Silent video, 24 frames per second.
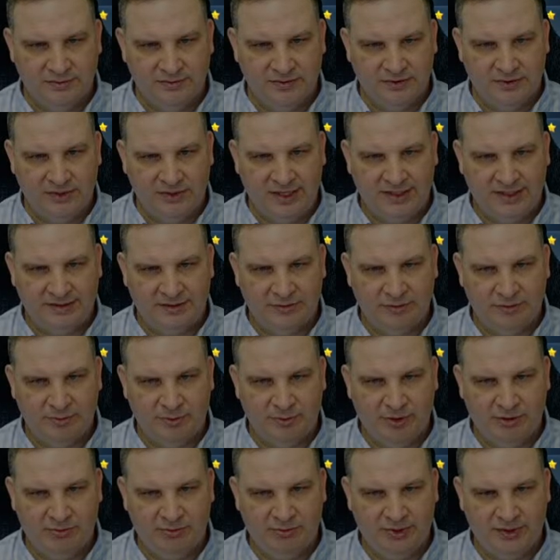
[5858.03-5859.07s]
Galactic
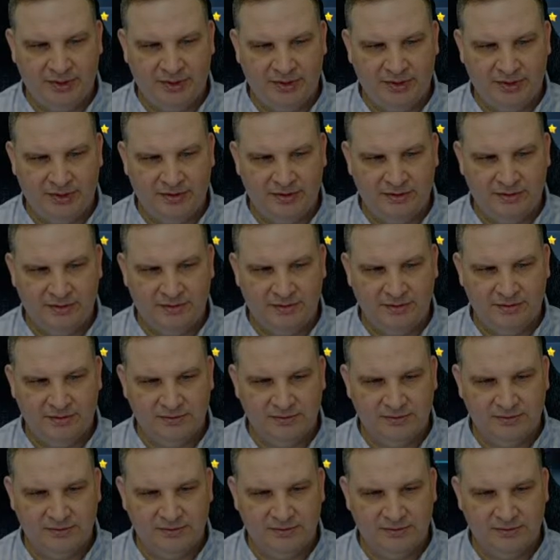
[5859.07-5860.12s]
Republic,
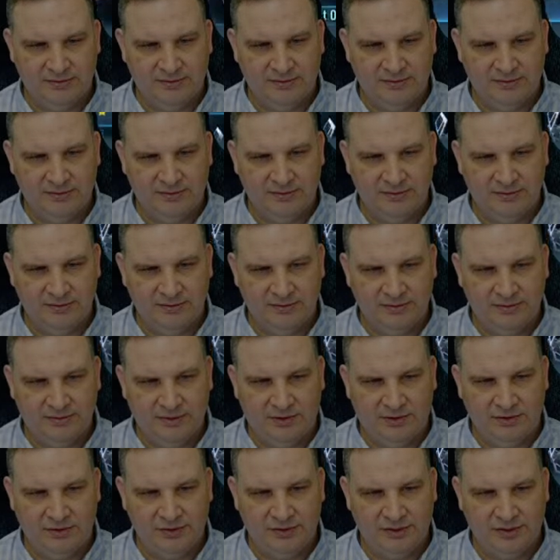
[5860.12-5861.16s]

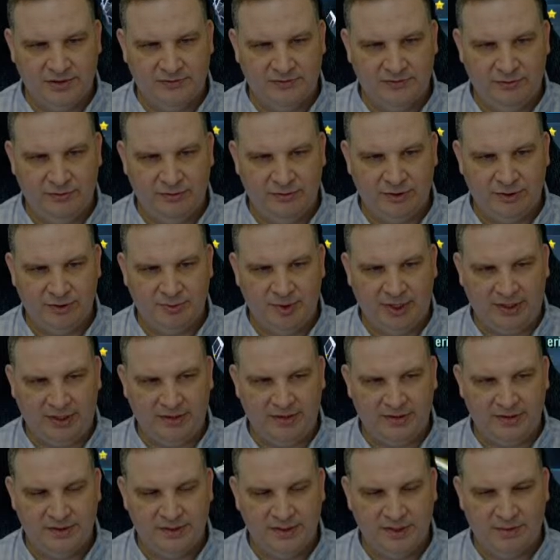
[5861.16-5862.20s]
all the stuff you would expect
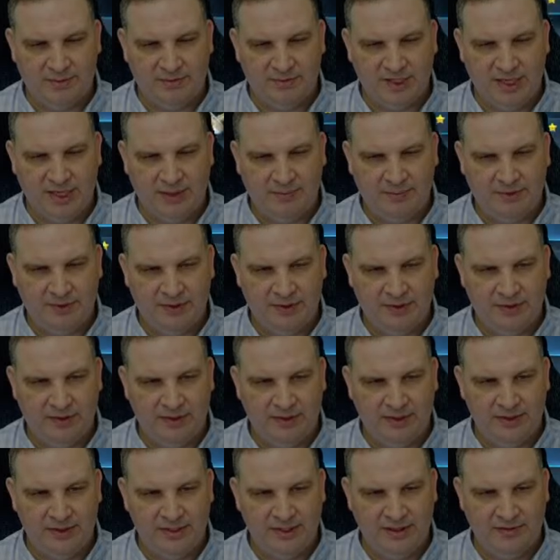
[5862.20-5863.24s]
to see up top there. He
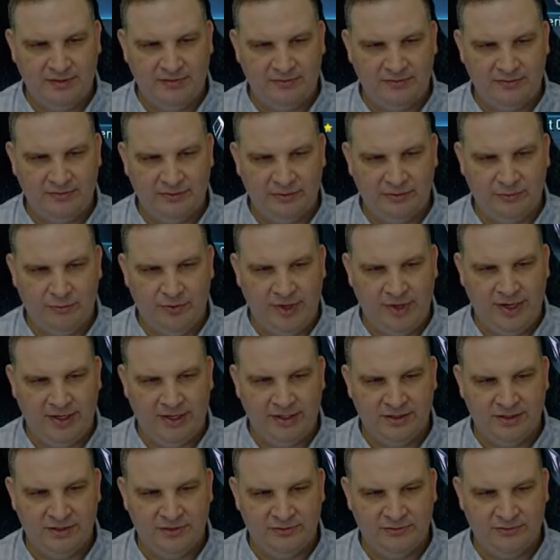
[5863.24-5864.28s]
does have a
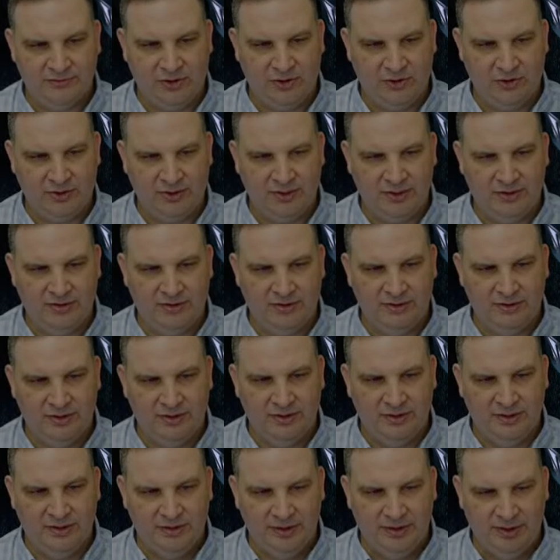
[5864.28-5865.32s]
Rey's Falcon
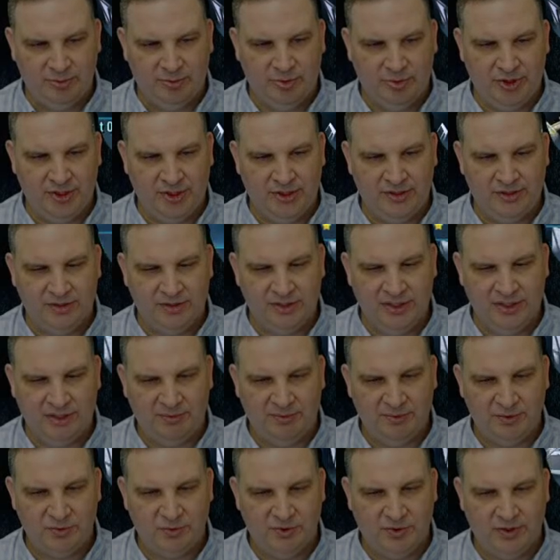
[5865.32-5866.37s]
in pretty good shape
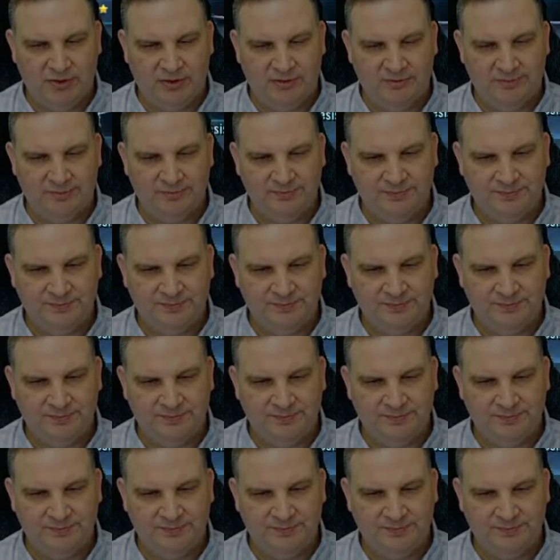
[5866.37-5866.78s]
as well.